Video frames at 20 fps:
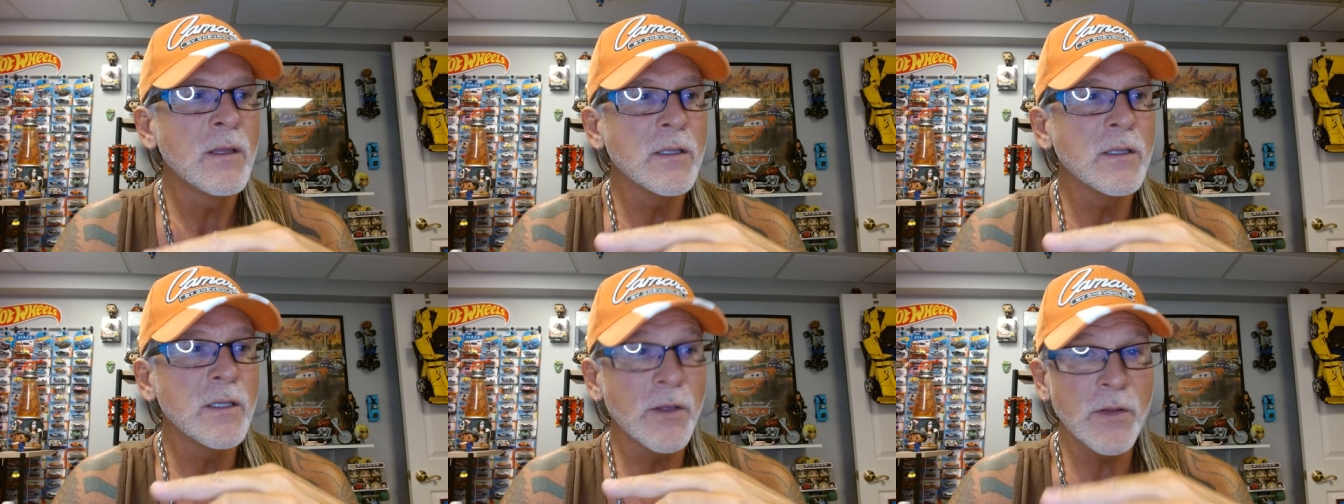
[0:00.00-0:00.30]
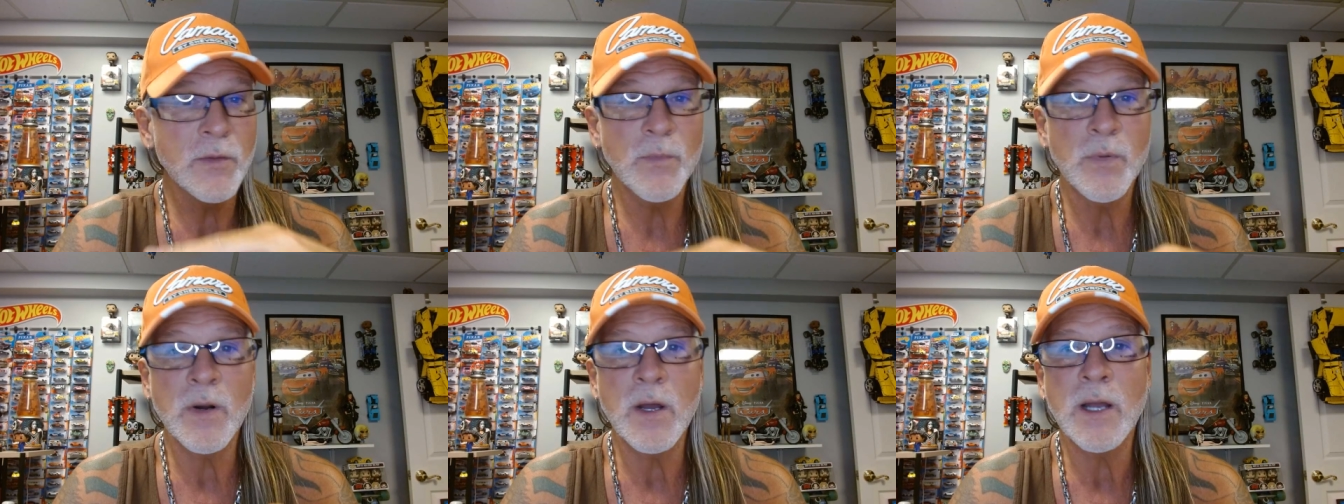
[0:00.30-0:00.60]
Look at
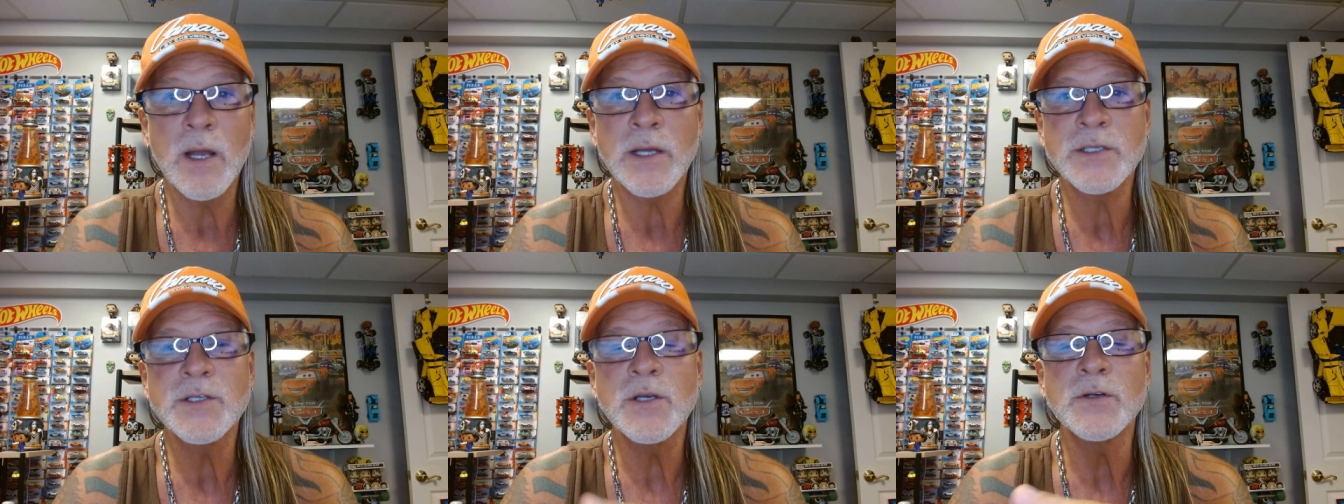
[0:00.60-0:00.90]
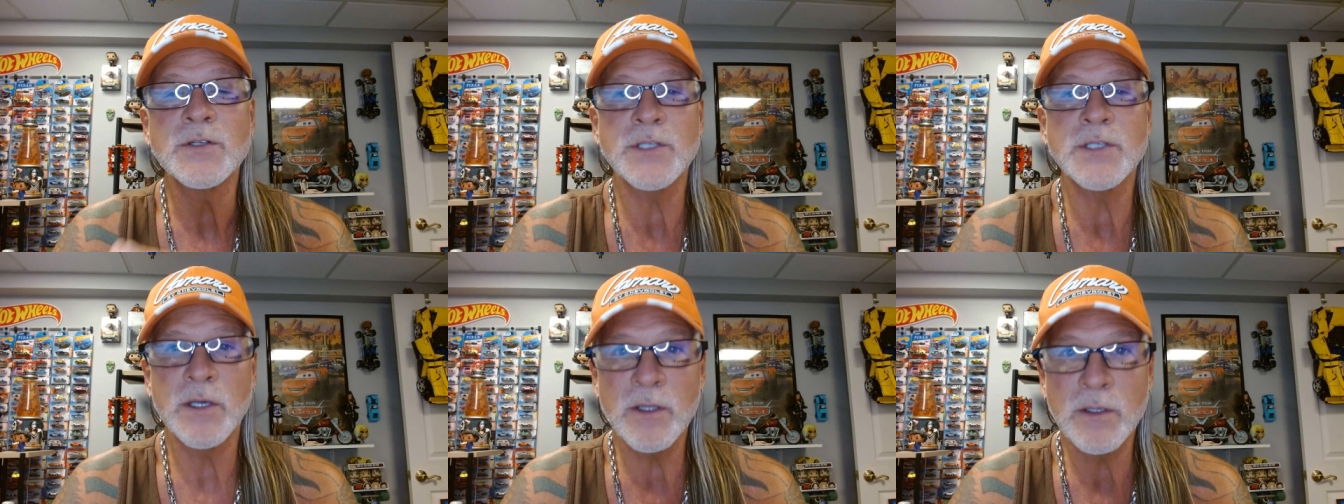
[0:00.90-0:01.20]
the products,
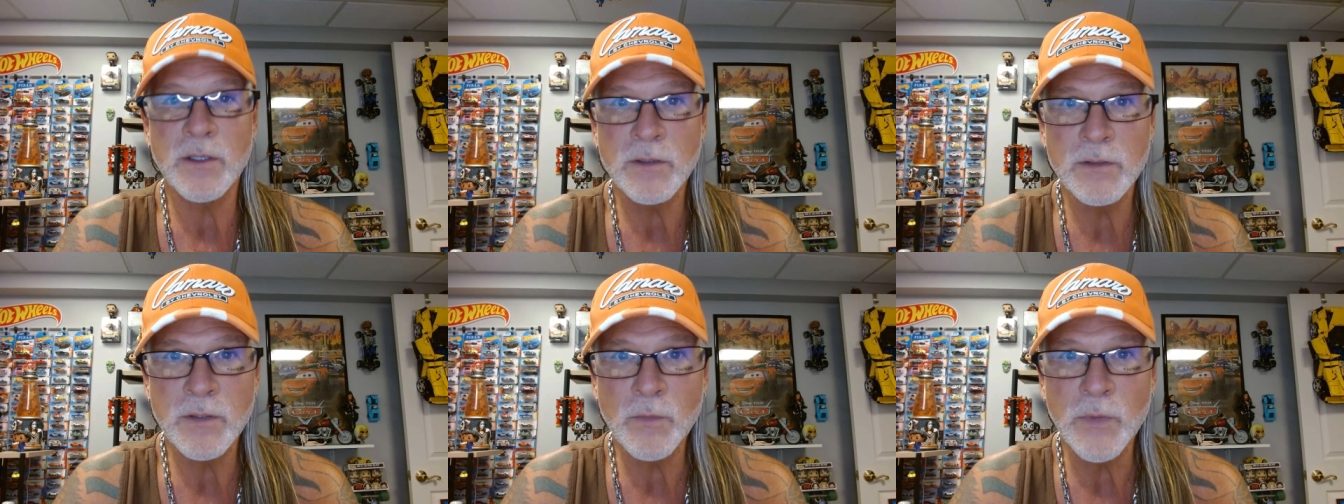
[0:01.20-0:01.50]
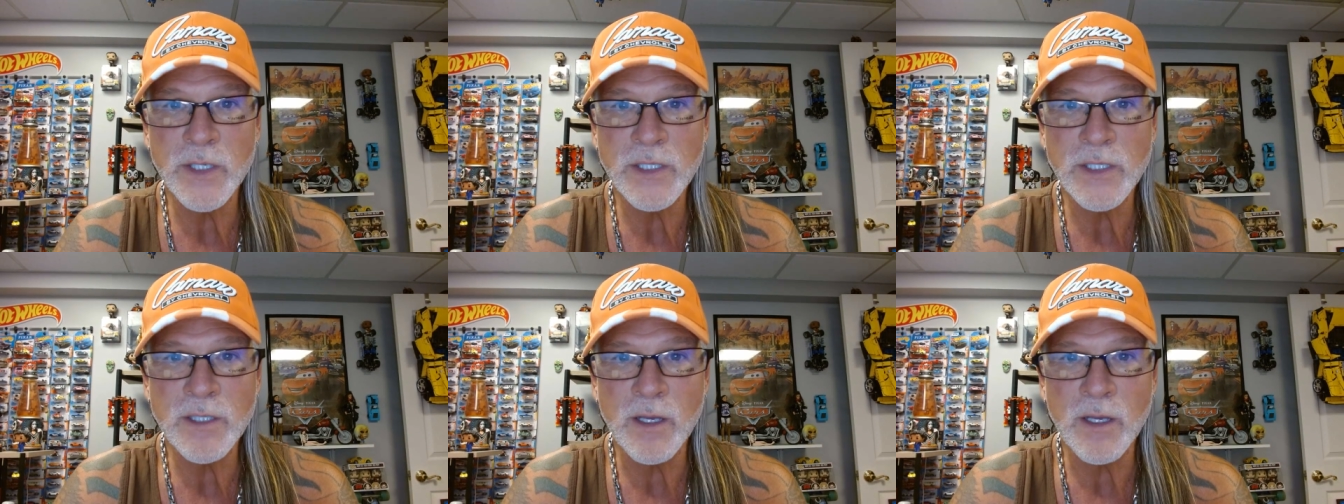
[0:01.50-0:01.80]
wholesale to
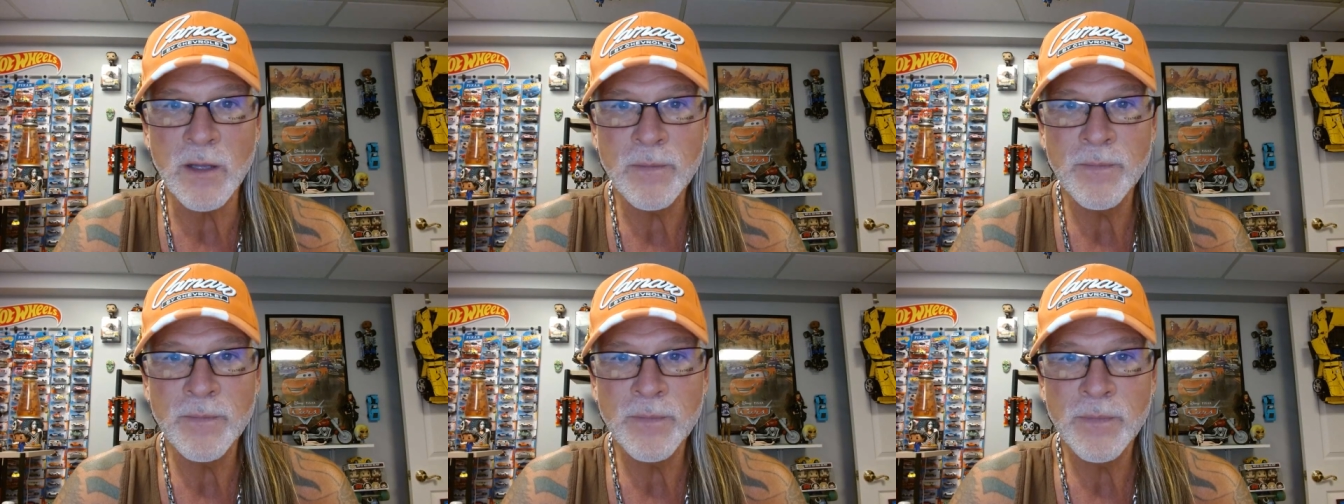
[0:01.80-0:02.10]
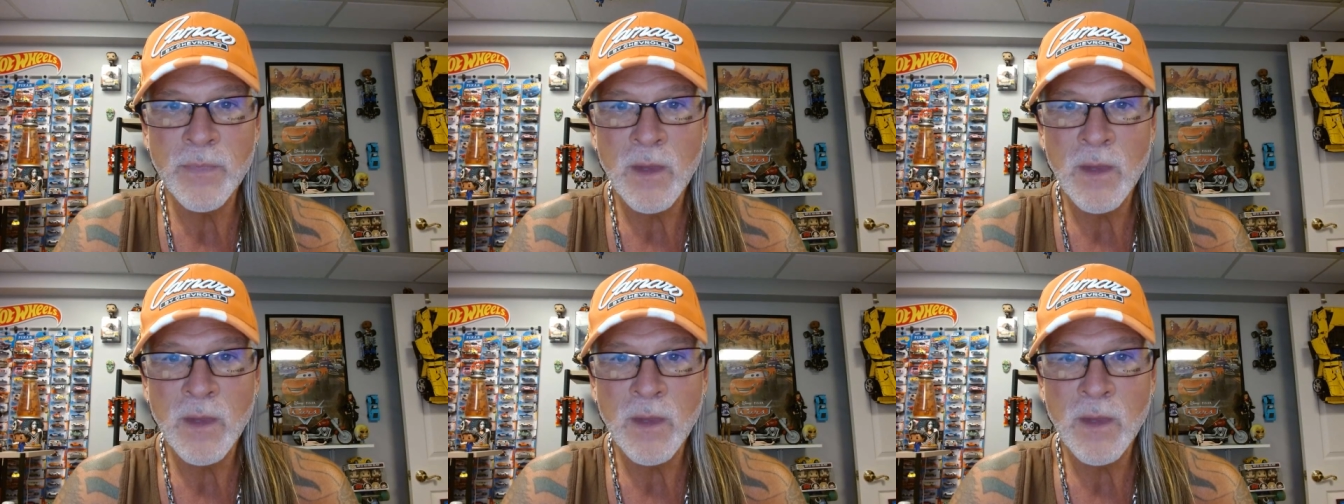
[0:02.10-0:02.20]
retail.